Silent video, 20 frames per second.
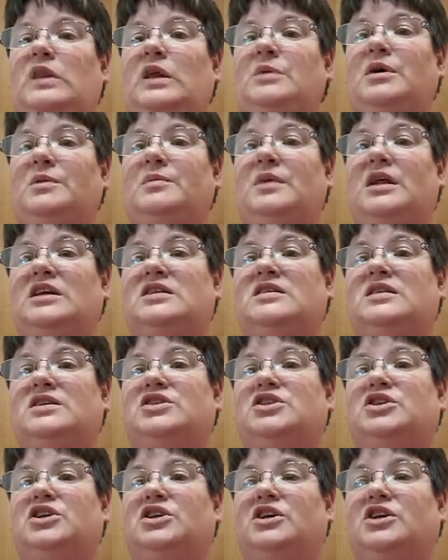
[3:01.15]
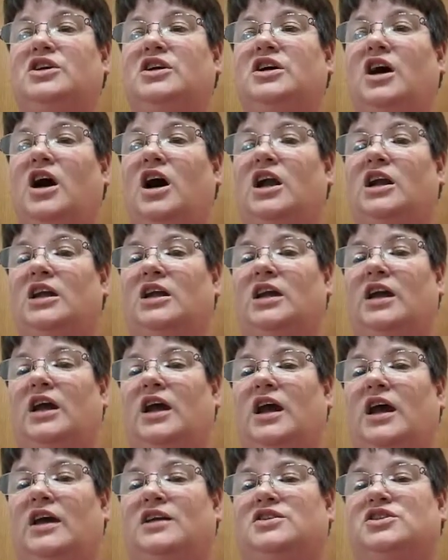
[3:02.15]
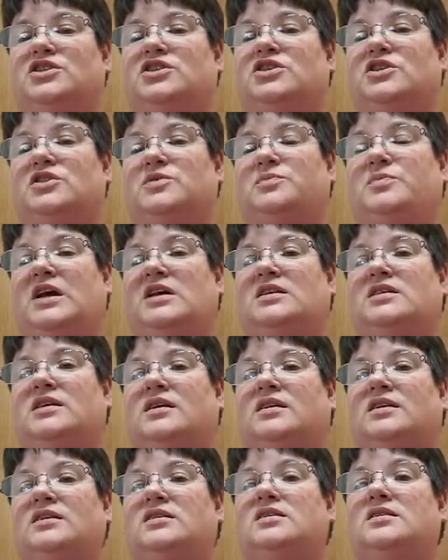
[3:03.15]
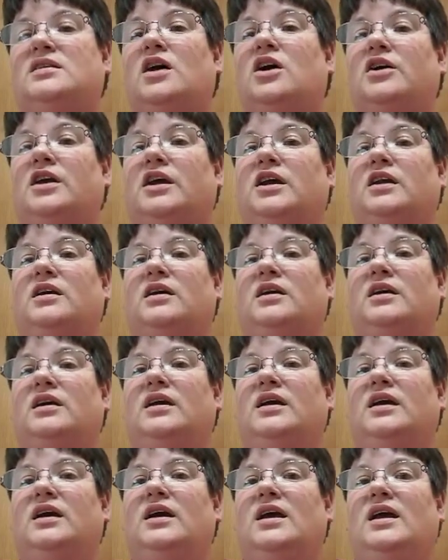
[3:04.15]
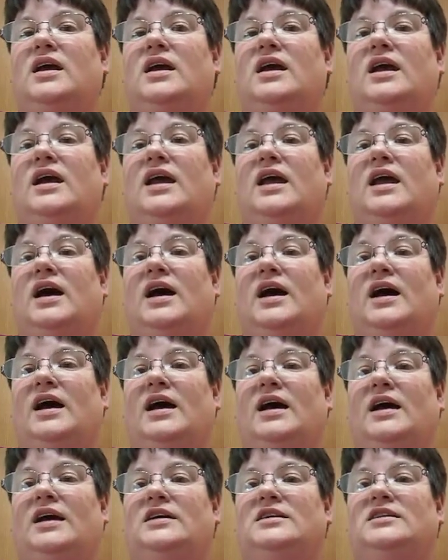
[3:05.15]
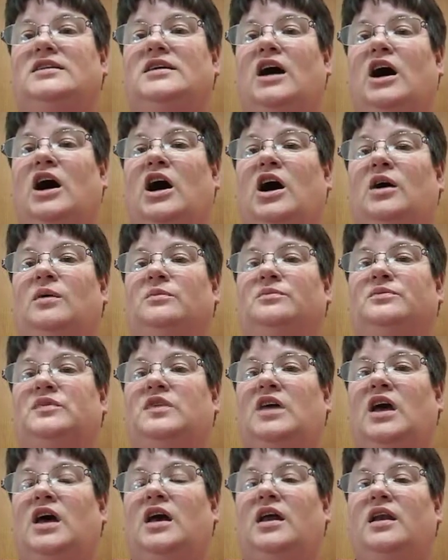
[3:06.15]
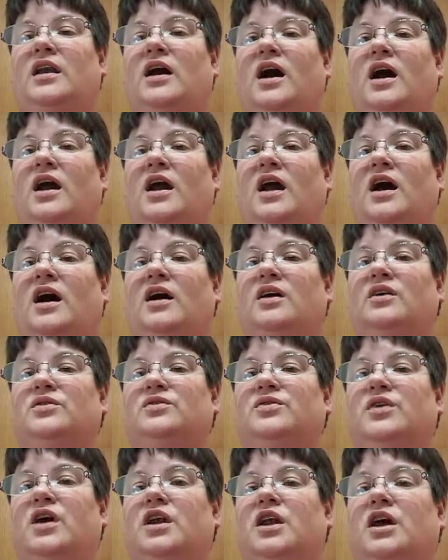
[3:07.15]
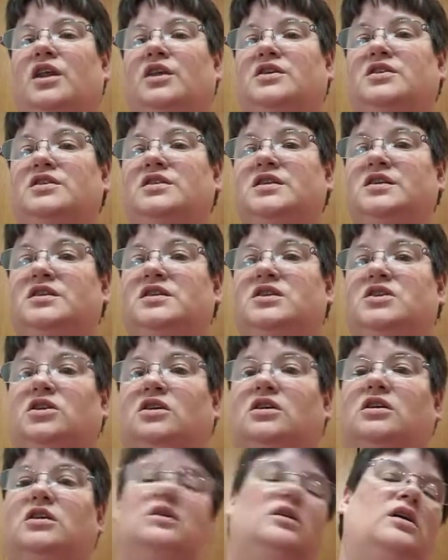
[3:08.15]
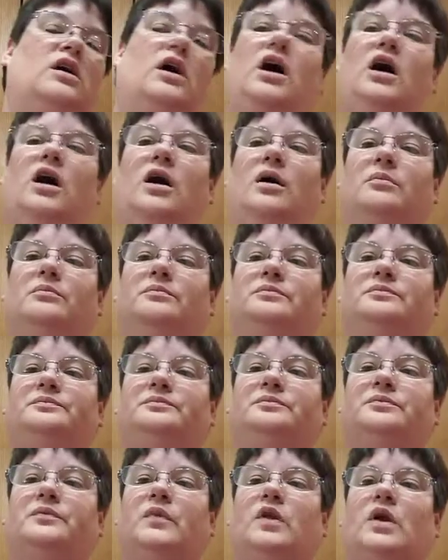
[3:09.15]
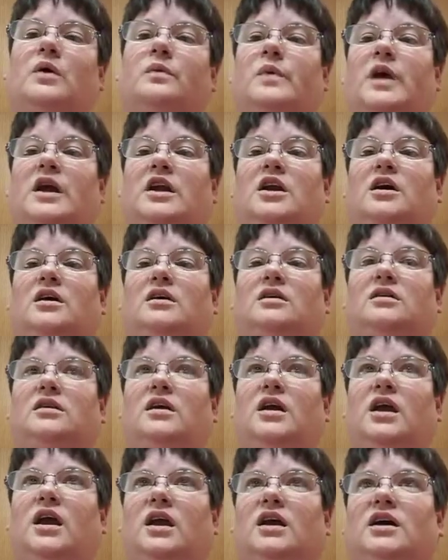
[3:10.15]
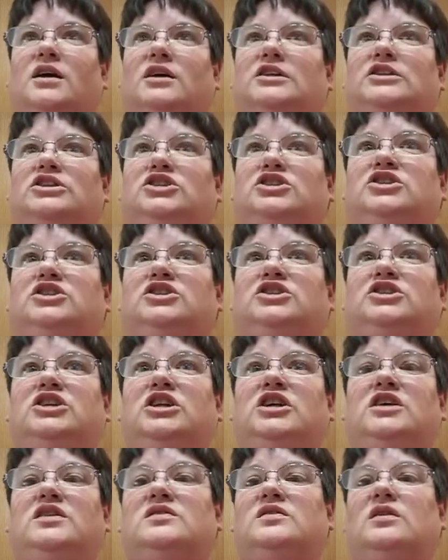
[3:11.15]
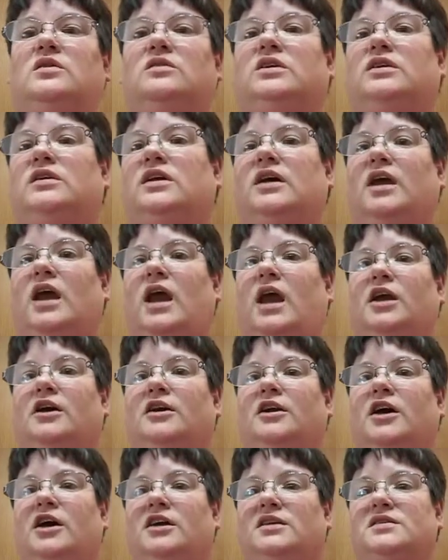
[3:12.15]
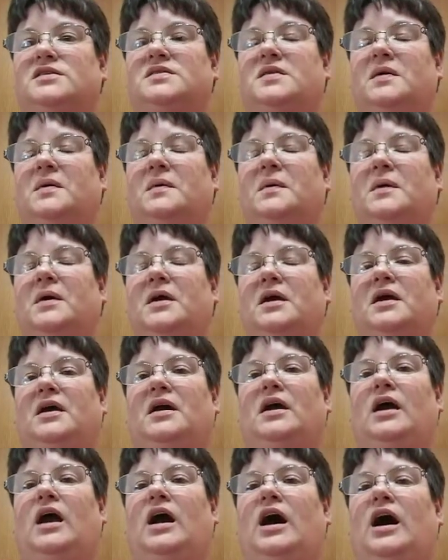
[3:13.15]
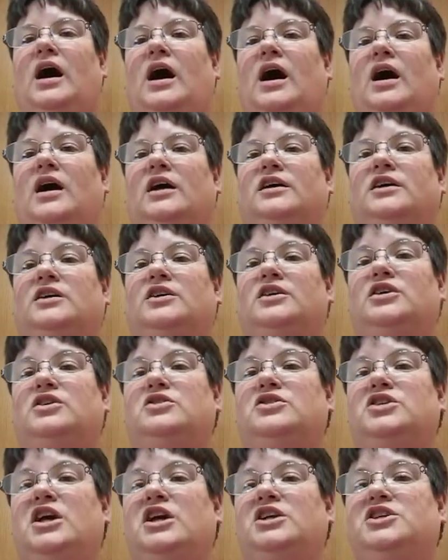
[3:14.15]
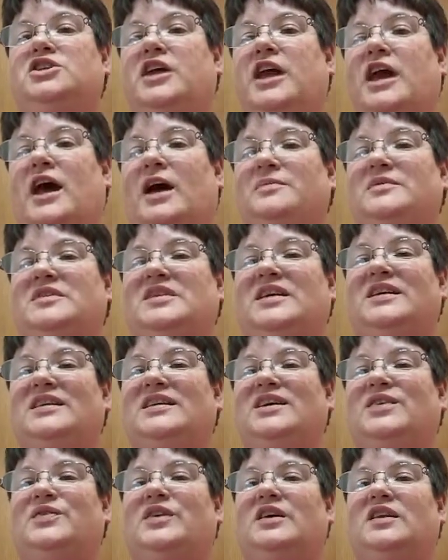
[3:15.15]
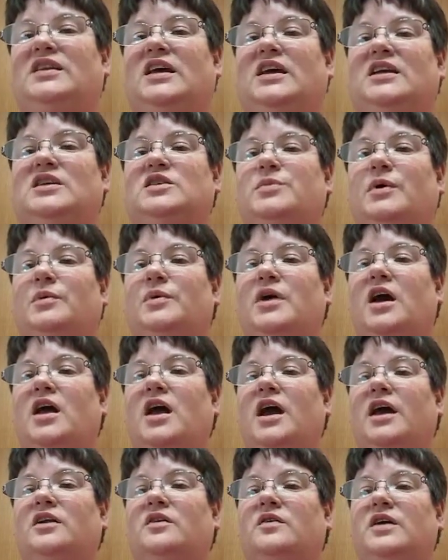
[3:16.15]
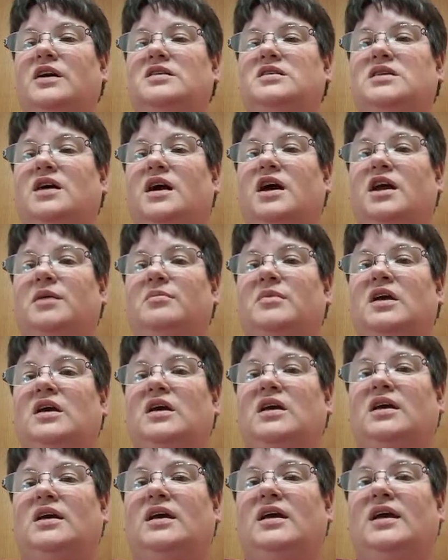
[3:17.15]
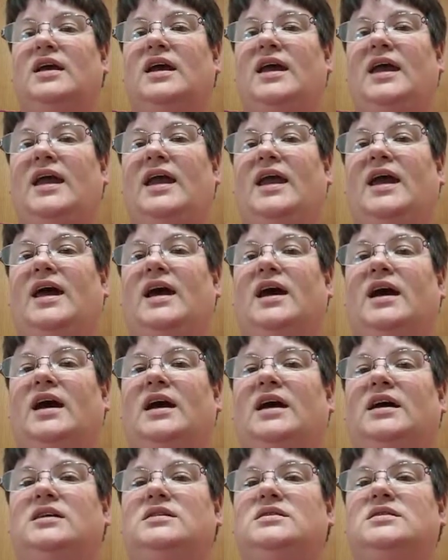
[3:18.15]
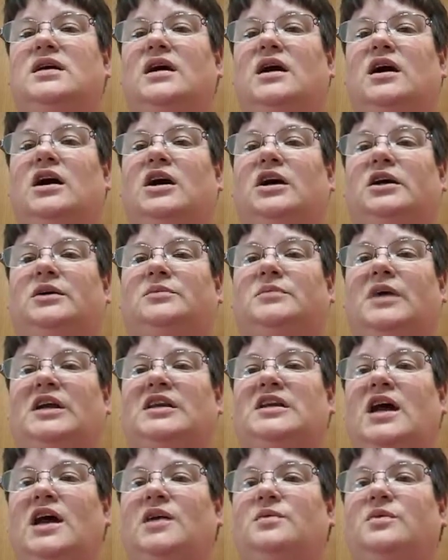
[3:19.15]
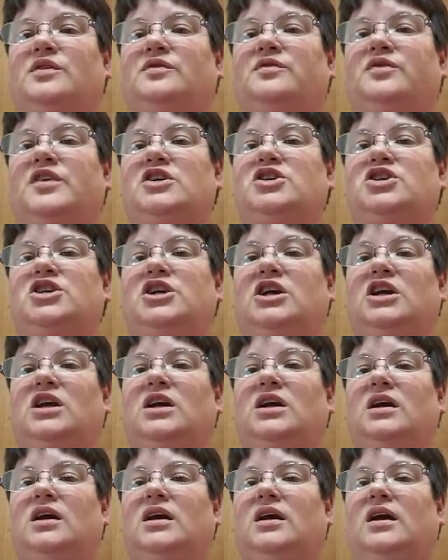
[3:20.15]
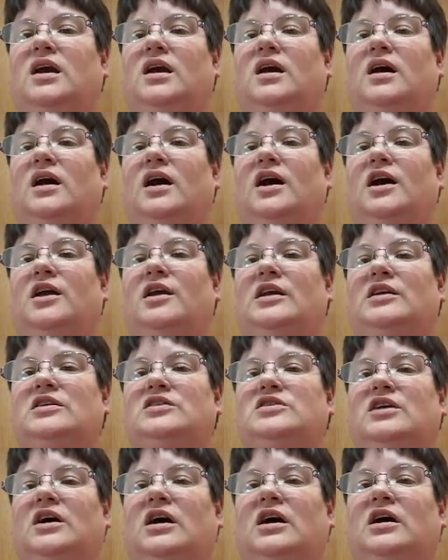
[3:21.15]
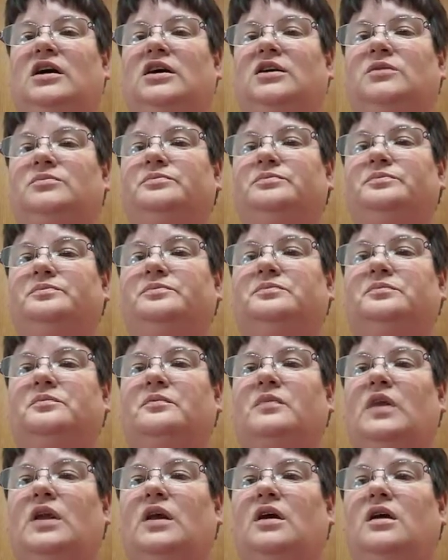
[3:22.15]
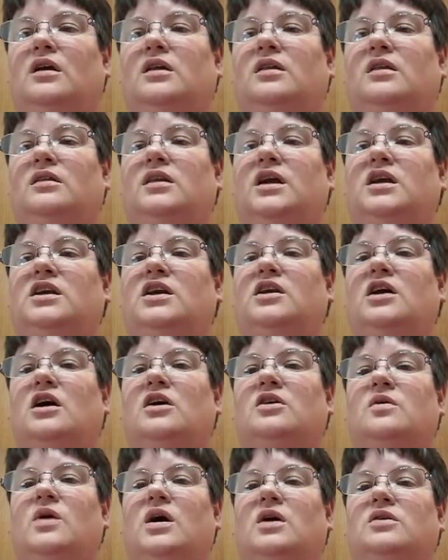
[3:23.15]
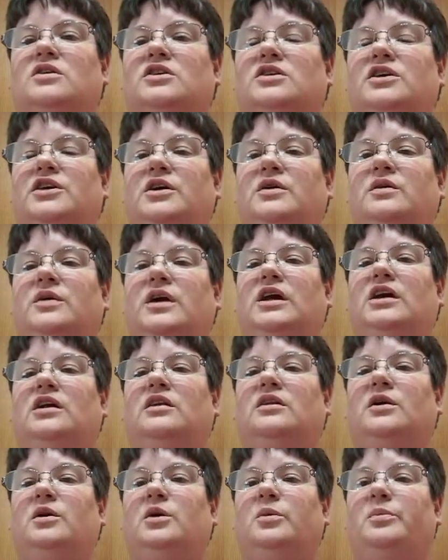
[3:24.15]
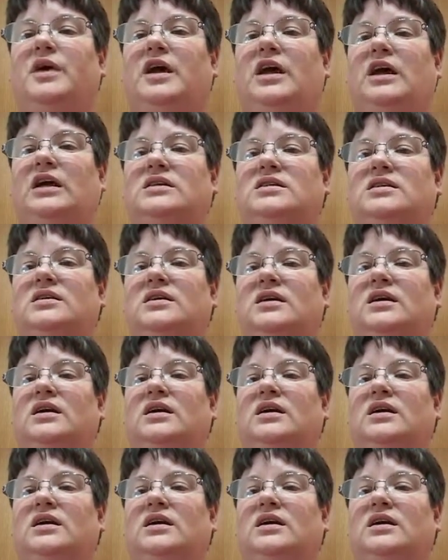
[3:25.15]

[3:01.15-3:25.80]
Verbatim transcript: but my sister Connie has just basically started. And um, then I have another sister, um, Raina, and she's only like eight or nine. So, uh, huge age gaps and different things, but we all had a great time and um, my dad went fishing and um, they did all go out canoeing a little bit